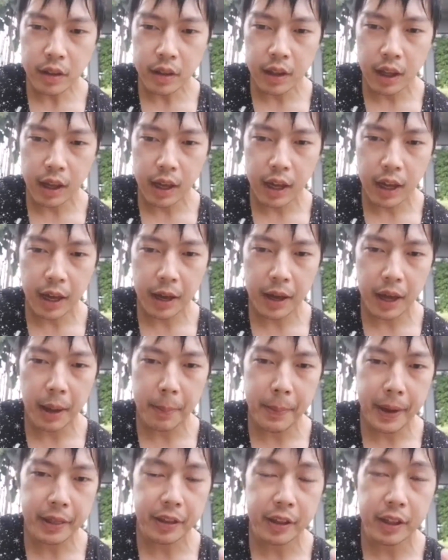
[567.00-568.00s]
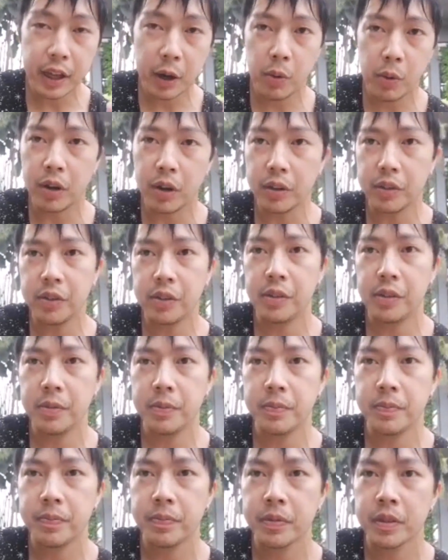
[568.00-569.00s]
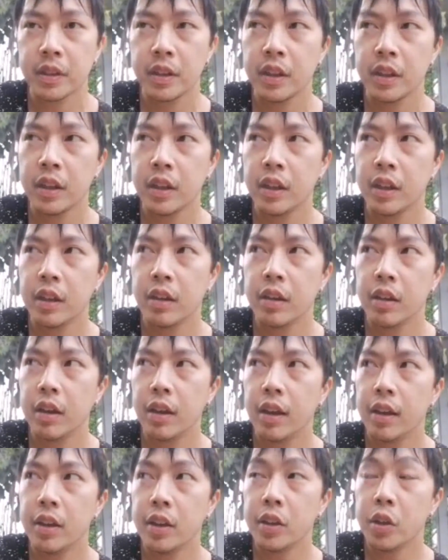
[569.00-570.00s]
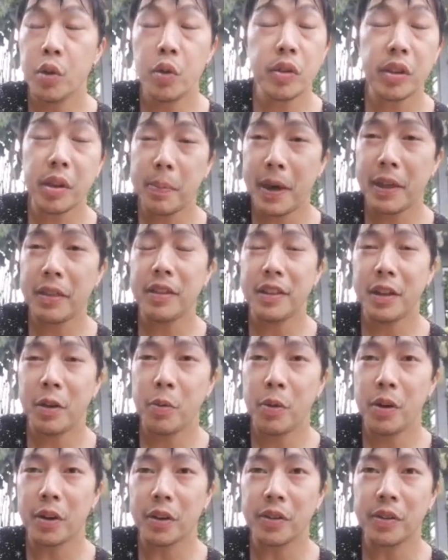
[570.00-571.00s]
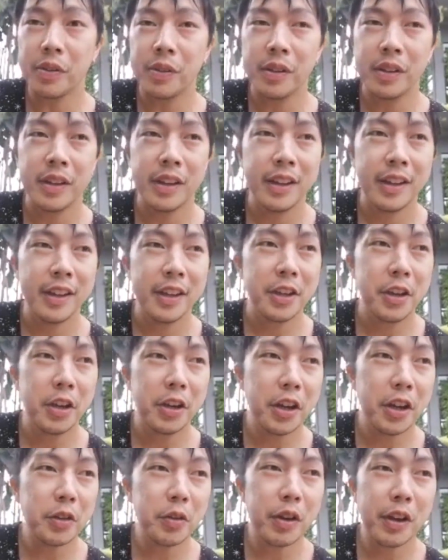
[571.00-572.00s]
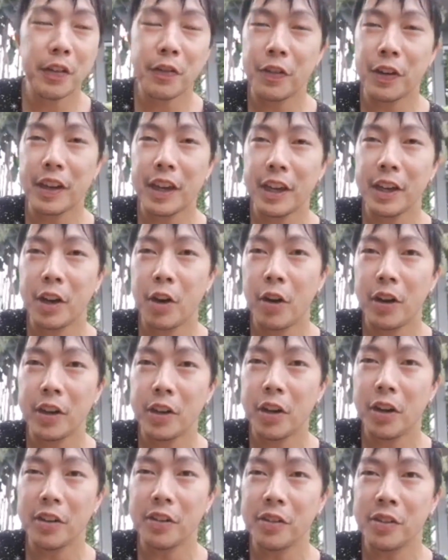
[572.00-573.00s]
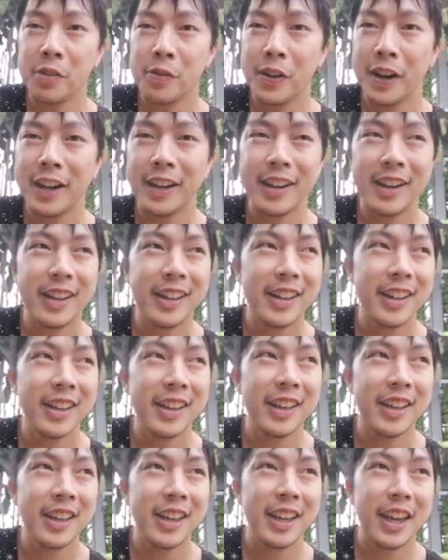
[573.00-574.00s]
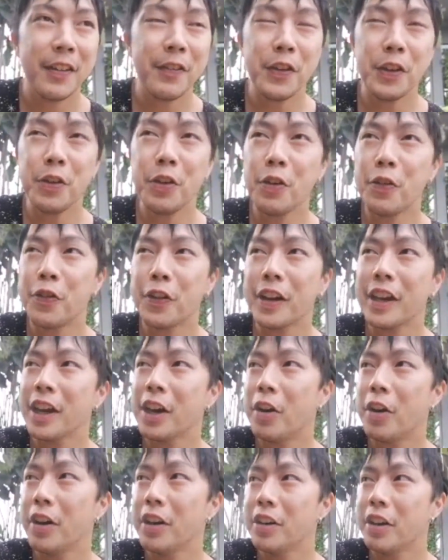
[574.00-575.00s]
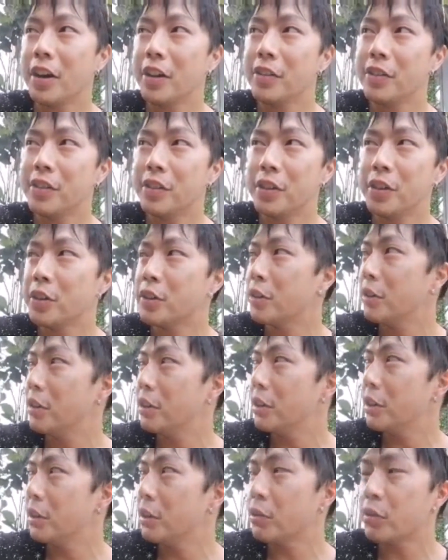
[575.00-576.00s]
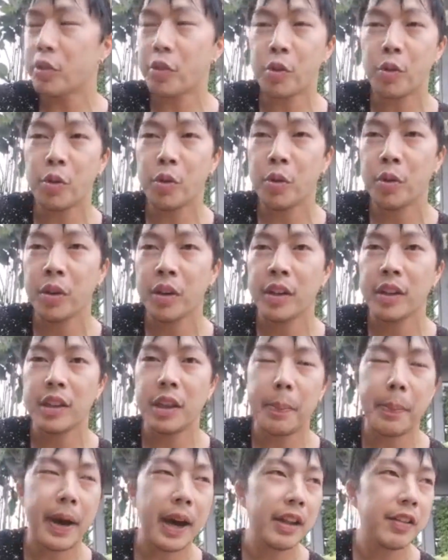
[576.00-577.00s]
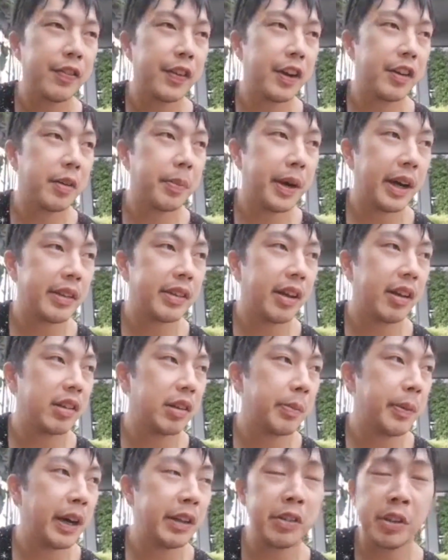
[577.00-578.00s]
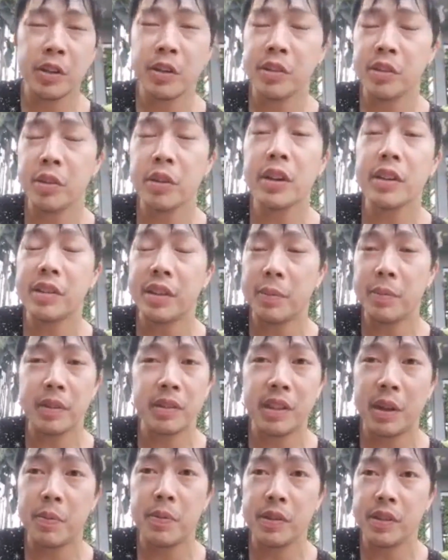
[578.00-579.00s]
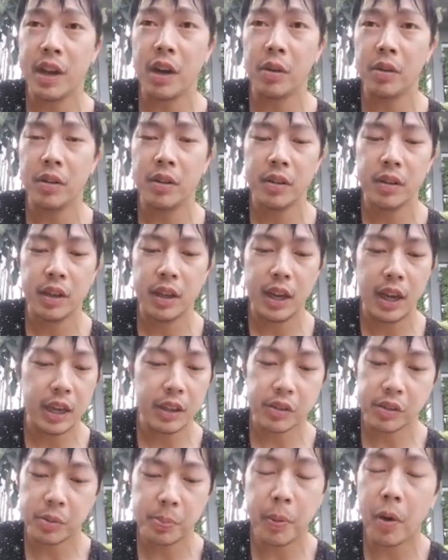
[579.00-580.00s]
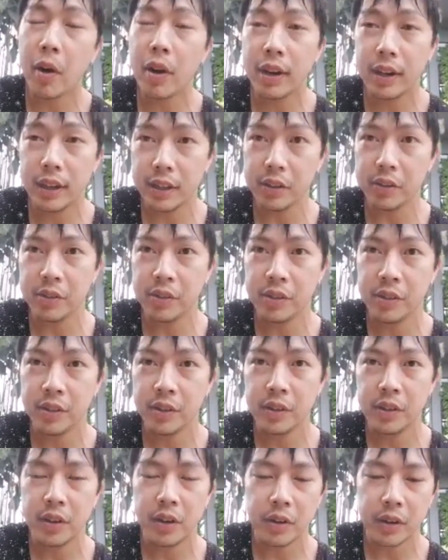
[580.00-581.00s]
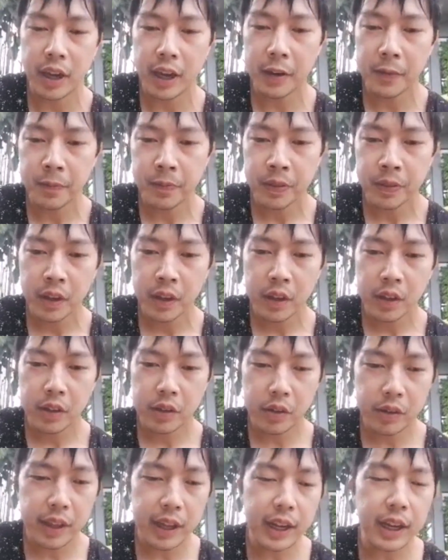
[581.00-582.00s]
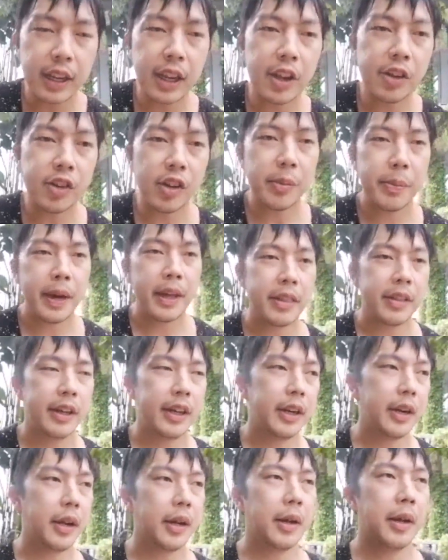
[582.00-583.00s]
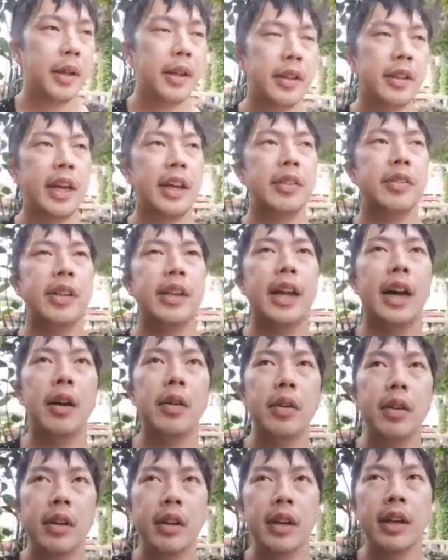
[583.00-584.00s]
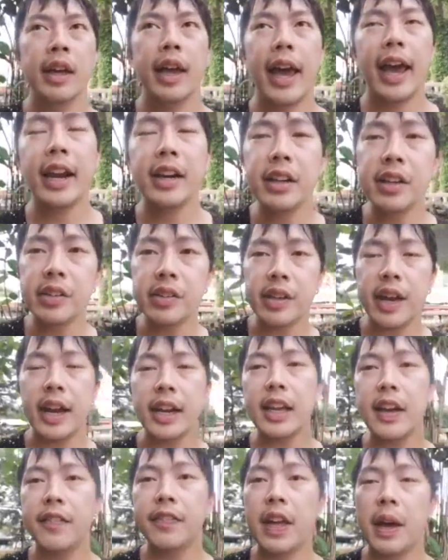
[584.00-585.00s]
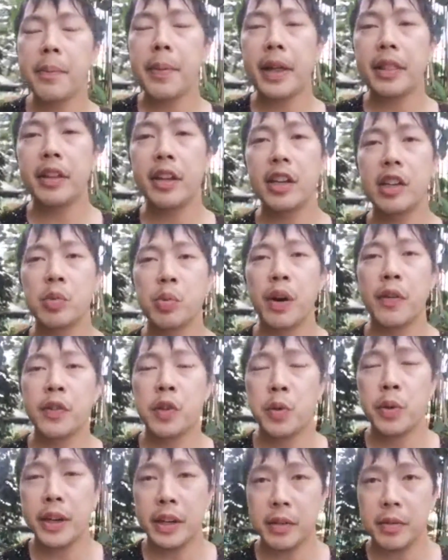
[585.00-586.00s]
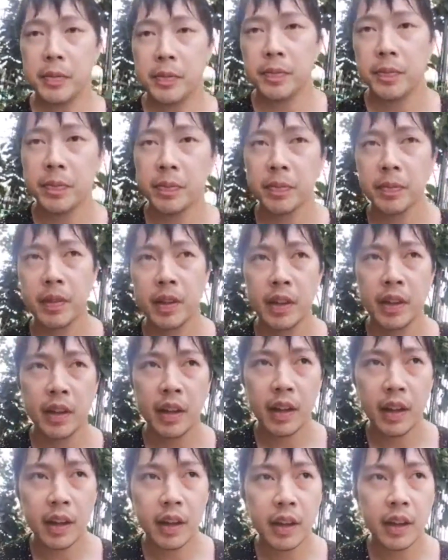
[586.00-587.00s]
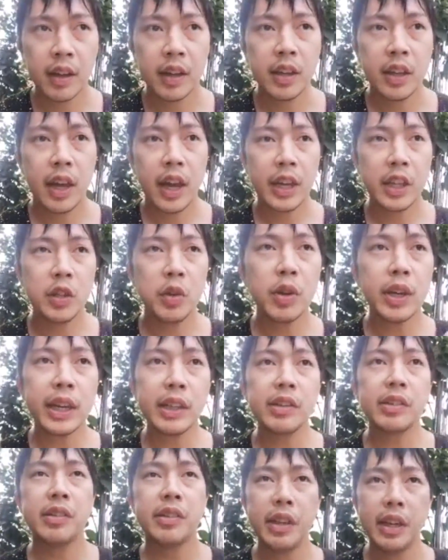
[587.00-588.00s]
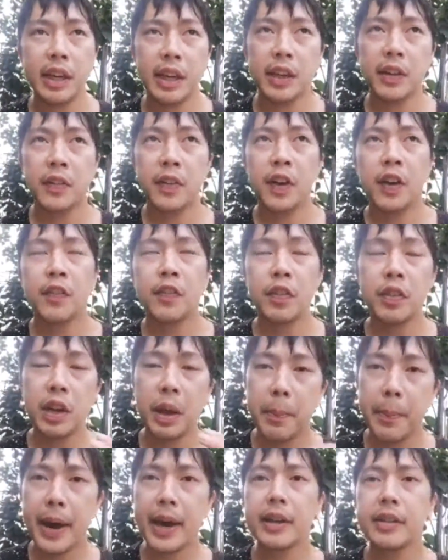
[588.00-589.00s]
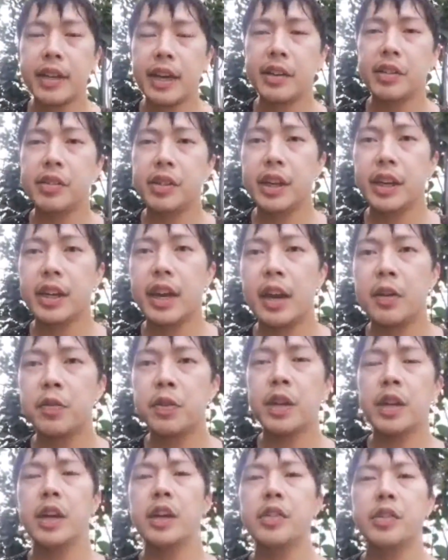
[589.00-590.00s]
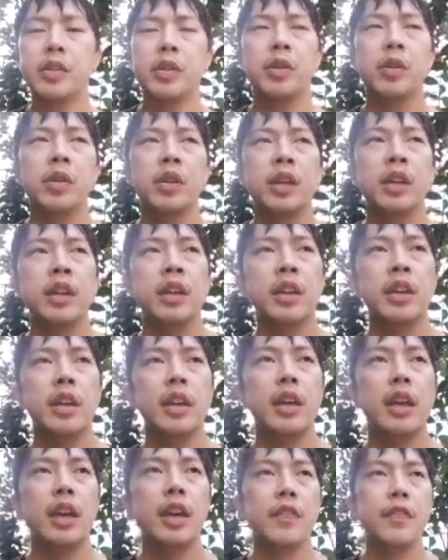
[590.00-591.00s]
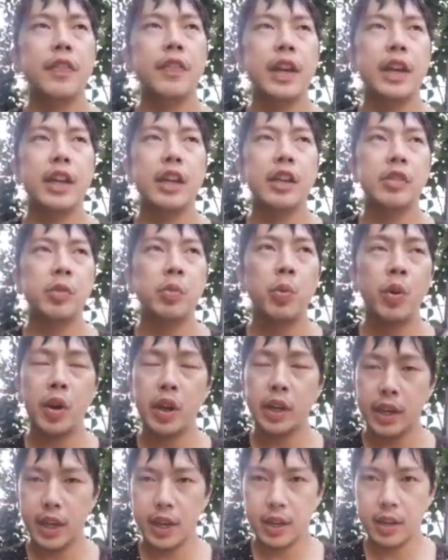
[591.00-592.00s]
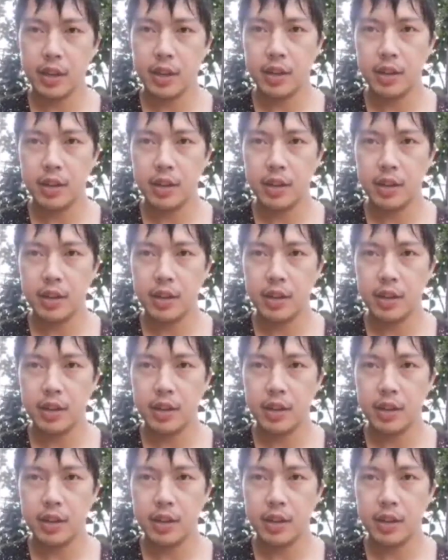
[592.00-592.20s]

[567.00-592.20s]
a method that works, use a method that works. You're not doing freaking coin toss, right? If you do freaking coin toss, you could look through the past 500 bars, 1,000 bars, you can still get the same result. It's pointless. Okay, so take a legit method, test it out, and decide if that method is worth doing. And you can see from the back testing and rehearsal if it's working,